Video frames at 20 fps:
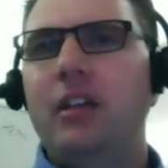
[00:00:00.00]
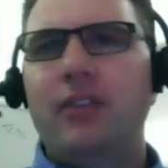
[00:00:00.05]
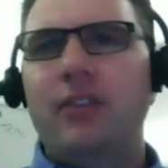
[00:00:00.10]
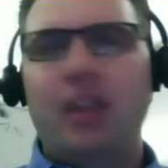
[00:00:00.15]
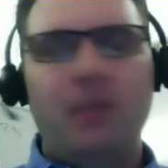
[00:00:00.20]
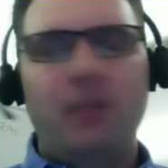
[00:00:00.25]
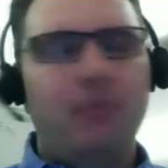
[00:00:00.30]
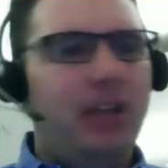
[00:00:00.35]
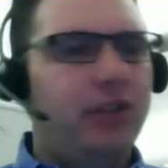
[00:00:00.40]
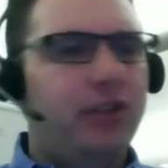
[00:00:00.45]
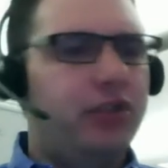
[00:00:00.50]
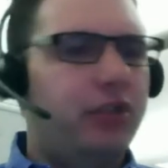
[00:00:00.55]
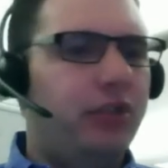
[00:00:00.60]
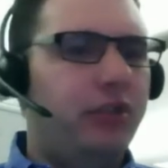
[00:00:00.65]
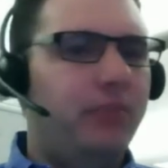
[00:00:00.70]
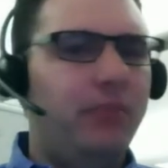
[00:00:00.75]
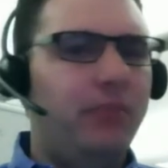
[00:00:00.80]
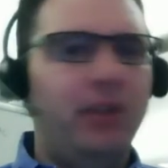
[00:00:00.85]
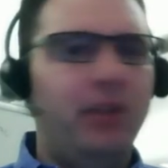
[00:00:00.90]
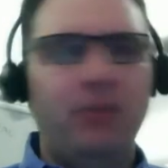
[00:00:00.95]
that measure
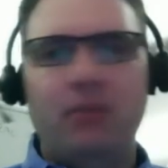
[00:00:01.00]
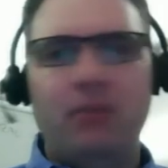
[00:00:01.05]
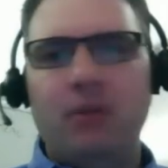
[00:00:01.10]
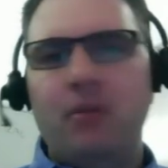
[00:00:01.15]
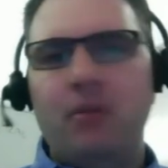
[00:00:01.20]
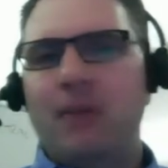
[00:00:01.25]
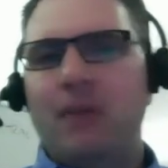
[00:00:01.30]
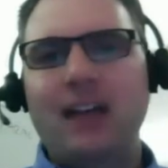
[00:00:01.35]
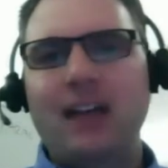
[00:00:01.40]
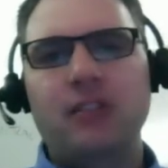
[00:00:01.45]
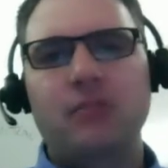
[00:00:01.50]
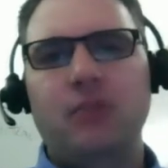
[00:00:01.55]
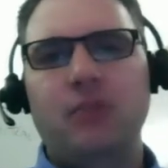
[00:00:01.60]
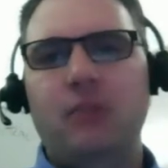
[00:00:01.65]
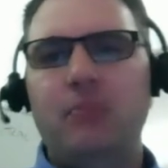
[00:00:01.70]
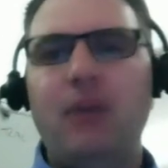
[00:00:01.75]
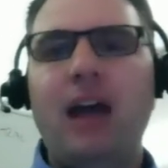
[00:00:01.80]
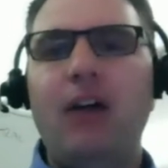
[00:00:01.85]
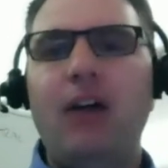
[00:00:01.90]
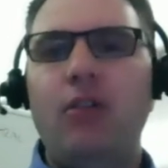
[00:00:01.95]
the minimum and
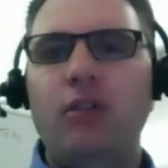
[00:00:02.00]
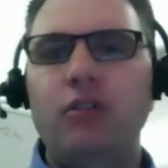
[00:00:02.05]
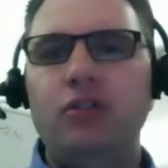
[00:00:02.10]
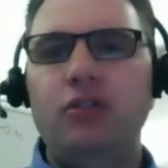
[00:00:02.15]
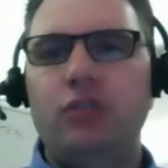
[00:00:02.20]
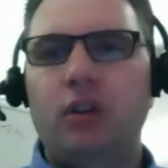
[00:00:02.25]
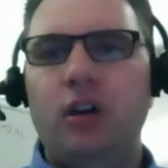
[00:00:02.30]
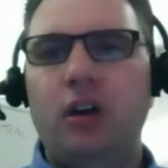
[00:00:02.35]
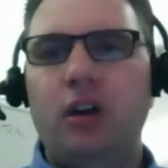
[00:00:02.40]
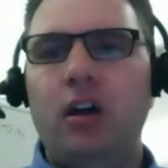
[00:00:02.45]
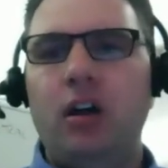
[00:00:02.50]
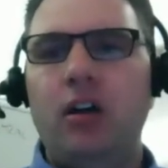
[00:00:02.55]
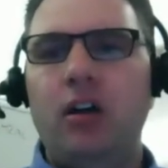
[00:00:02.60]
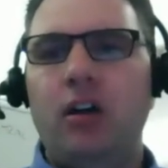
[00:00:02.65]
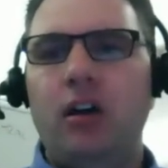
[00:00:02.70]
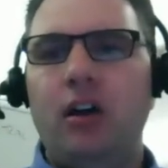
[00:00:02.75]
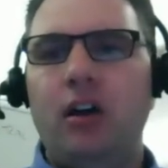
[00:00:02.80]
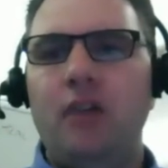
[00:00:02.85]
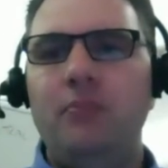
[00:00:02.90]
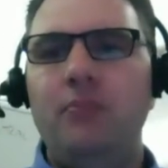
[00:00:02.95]
maximum power draw
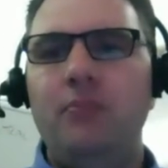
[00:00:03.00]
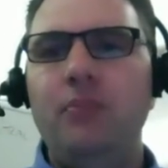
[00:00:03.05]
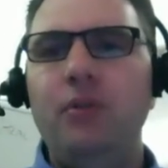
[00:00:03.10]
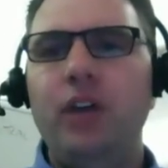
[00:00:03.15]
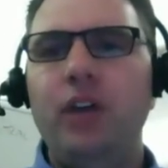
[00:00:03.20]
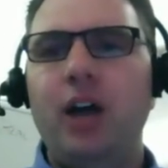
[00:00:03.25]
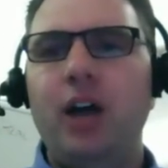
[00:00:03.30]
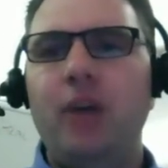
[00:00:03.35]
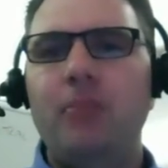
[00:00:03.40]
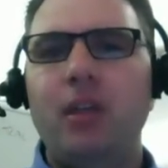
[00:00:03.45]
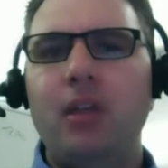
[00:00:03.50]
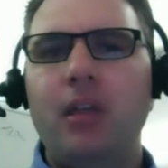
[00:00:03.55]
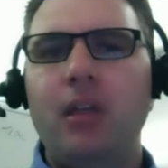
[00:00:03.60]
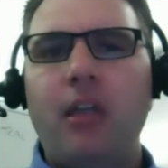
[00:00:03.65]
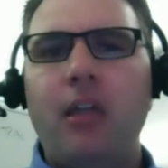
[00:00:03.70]
on boot up